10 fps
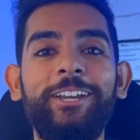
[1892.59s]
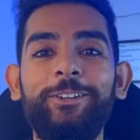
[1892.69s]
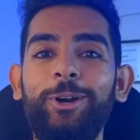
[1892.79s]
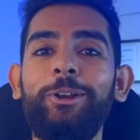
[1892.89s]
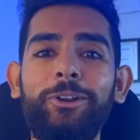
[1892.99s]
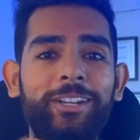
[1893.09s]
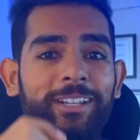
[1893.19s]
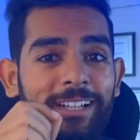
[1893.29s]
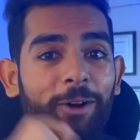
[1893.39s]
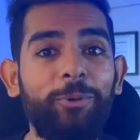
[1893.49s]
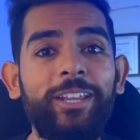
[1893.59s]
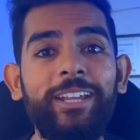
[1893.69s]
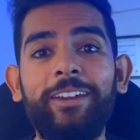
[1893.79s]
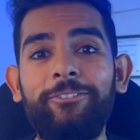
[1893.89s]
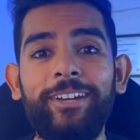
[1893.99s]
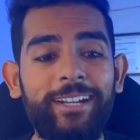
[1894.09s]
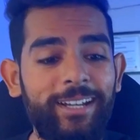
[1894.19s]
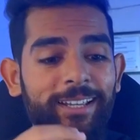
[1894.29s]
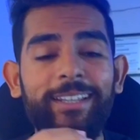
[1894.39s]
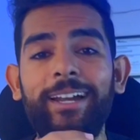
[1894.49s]
You are not counting every
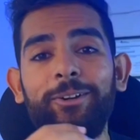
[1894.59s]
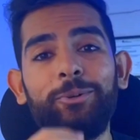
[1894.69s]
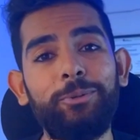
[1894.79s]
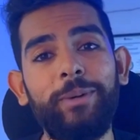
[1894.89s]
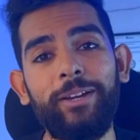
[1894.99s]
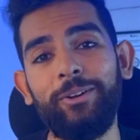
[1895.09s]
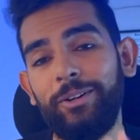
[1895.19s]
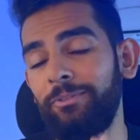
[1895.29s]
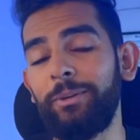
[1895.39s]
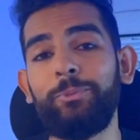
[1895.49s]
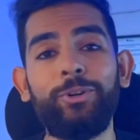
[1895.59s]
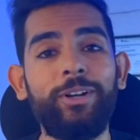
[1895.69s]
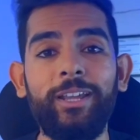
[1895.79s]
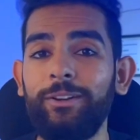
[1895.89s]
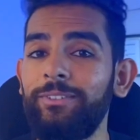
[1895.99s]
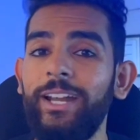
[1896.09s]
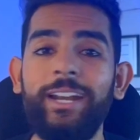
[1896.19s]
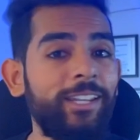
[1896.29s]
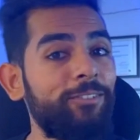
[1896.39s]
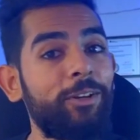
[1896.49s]
day that, oh my god, one more day of
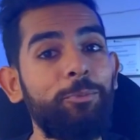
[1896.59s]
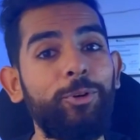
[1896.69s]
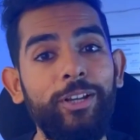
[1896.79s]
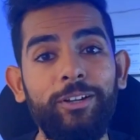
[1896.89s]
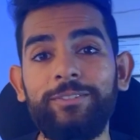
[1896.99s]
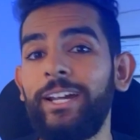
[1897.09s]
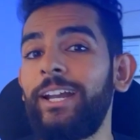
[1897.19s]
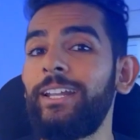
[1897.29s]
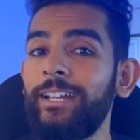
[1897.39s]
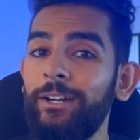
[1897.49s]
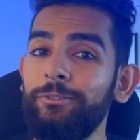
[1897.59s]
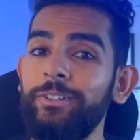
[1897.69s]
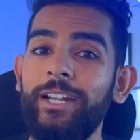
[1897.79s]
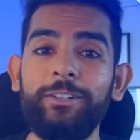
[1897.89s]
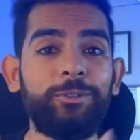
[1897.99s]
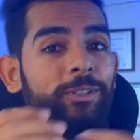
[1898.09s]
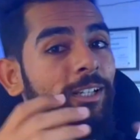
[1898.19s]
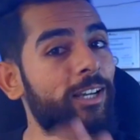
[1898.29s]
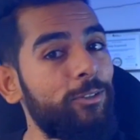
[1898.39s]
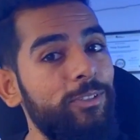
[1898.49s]
dieting, one more day of dieting, how will I do
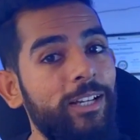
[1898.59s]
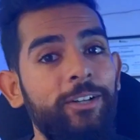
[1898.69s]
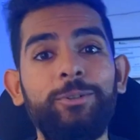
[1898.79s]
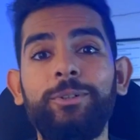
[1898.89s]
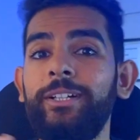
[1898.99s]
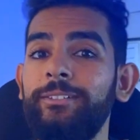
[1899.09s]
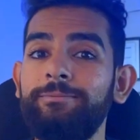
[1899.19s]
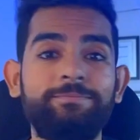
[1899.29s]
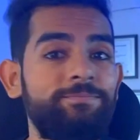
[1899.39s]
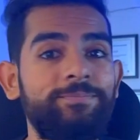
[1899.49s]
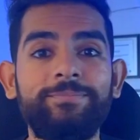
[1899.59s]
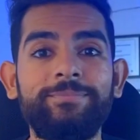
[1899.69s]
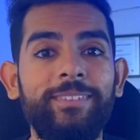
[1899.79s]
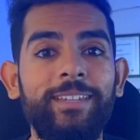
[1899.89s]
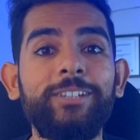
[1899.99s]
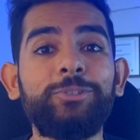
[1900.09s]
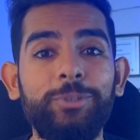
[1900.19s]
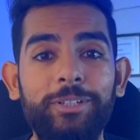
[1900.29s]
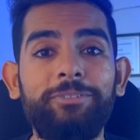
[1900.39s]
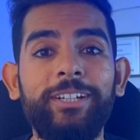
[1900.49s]
it, how will I do it, it's
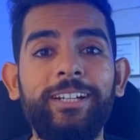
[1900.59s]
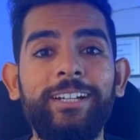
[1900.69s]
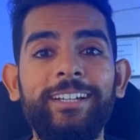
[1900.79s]
too difficult.